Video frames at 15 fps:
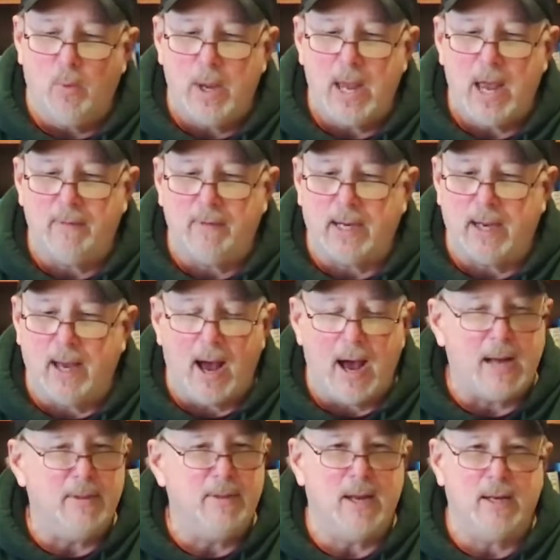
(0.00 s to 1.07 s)
We have a
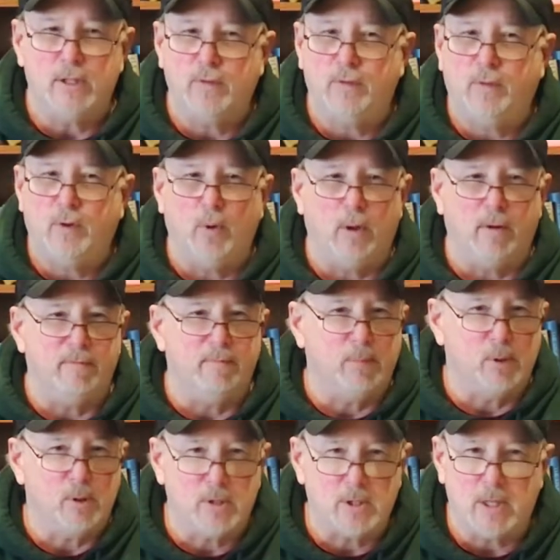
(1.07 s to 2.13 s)
God that is full of
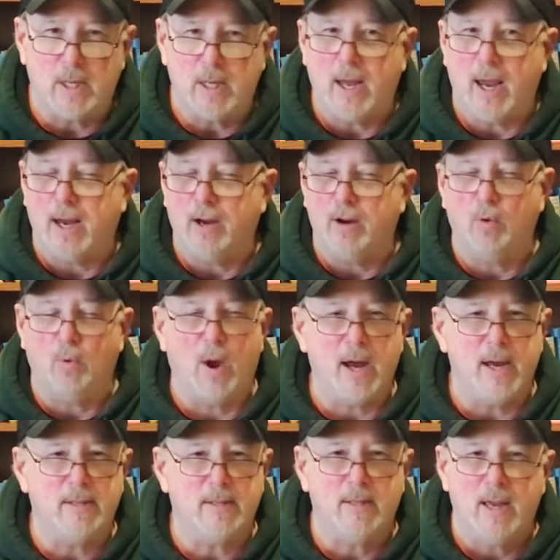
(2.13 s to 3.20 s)
mercy and
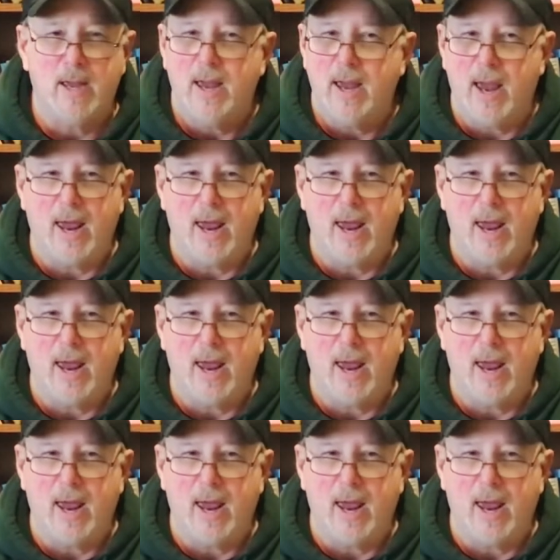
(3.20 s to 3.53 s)
grace